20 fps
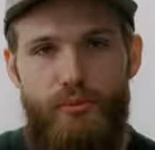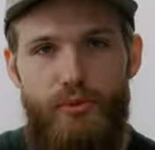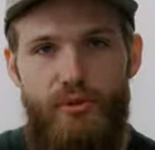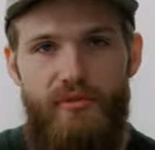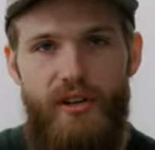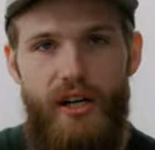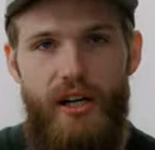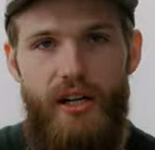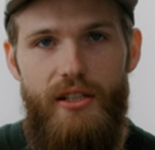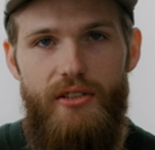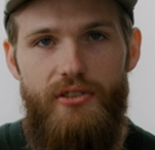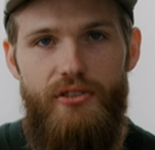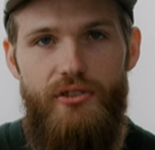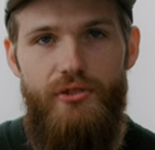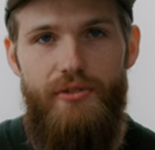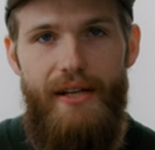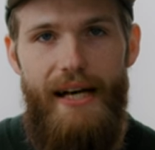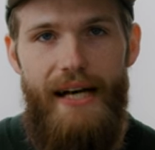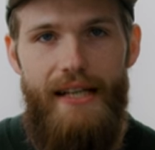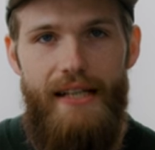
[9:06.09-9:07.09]
move on
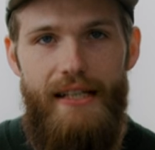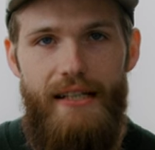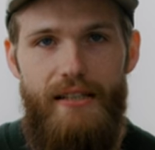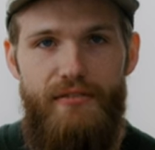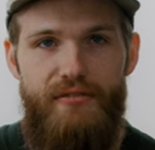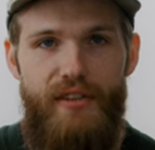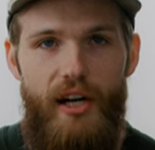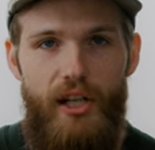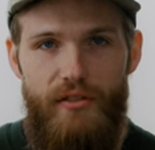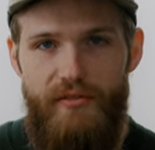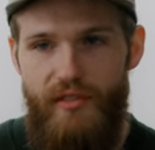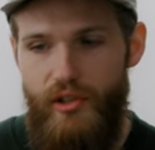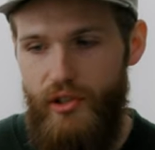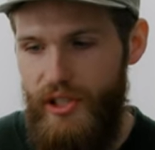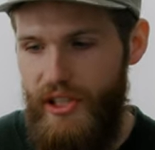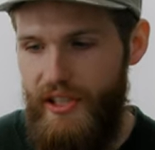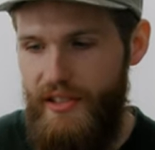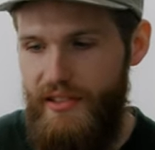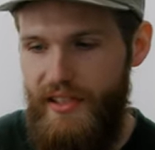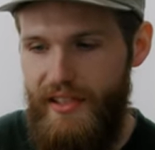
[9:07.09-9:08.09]
to adding the follow
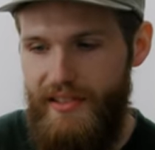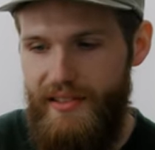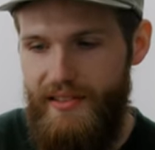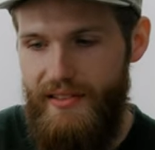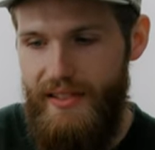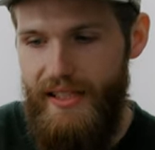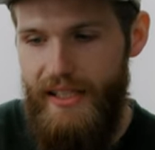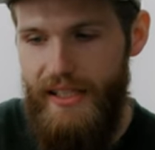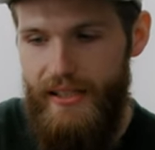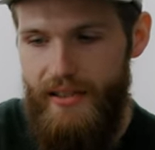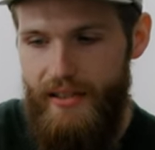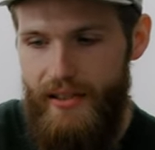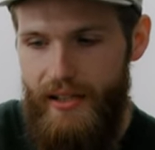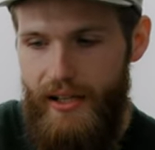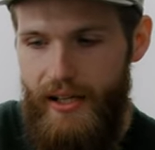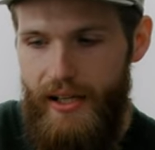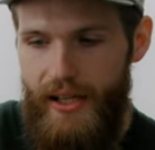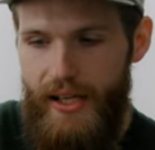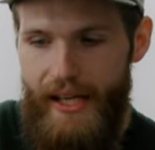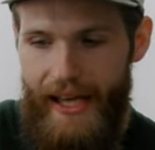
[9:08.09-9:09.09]
focus, this is the
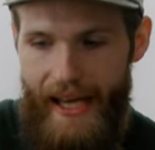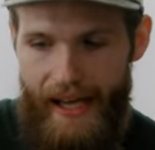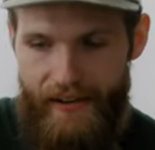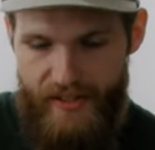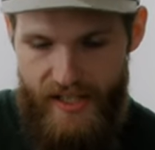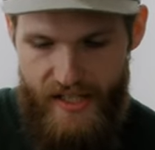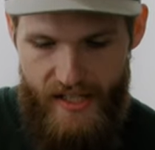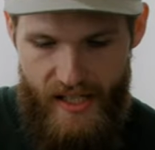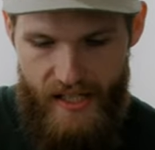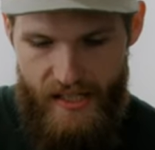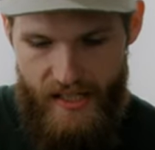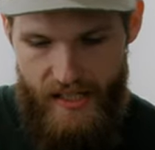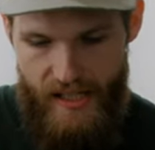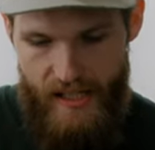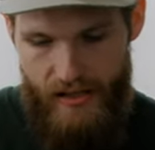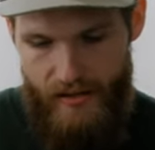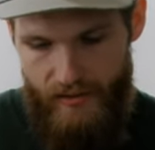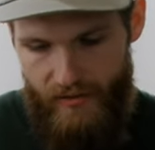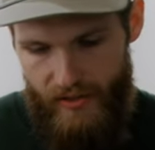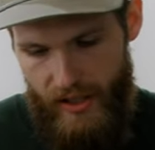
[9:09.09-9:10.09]

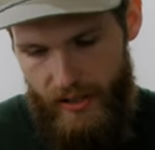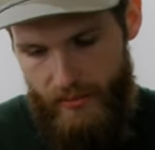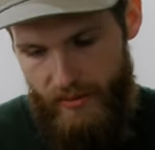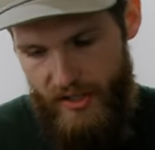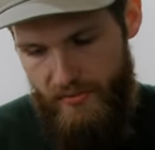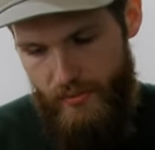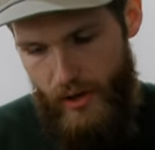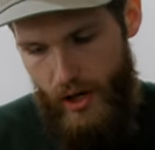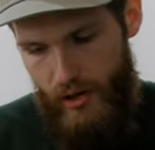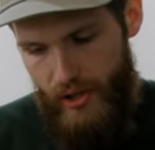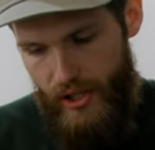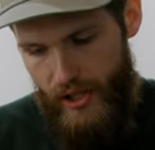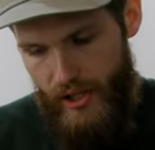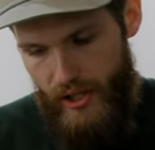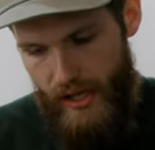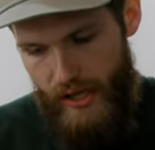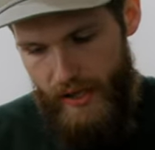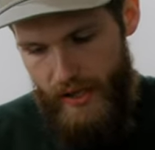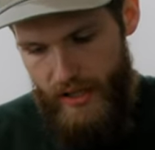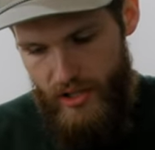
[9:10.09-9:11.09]
F60 from
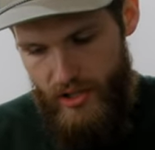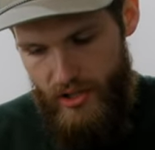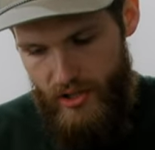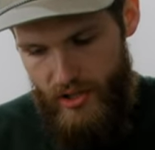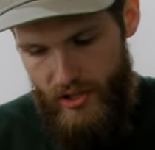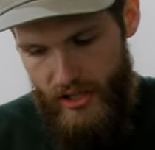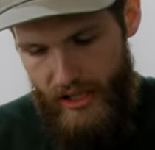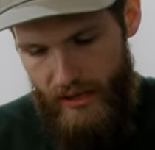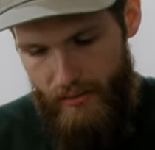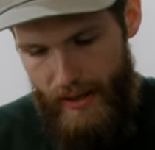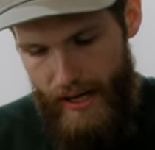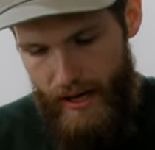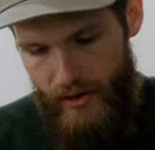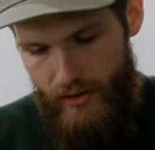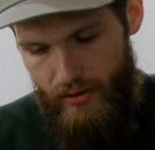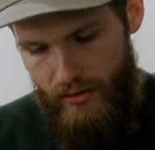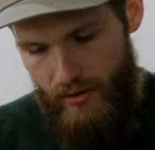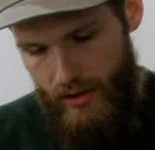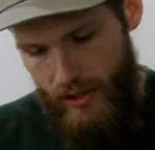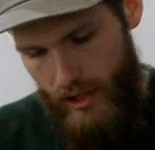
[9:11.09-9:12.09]
smallrig, and this is just gonna
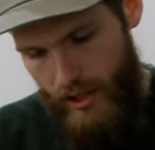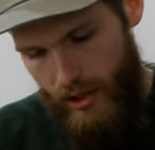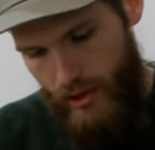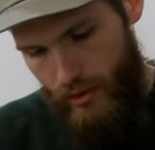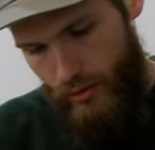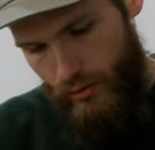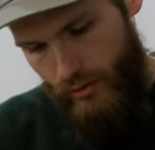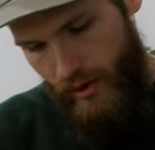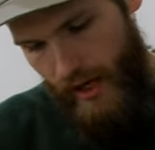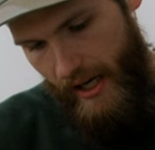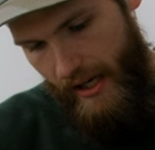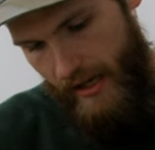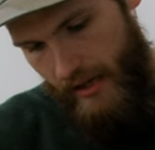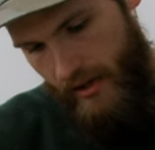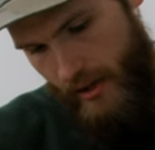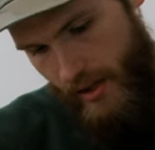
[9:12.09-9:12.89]
mount right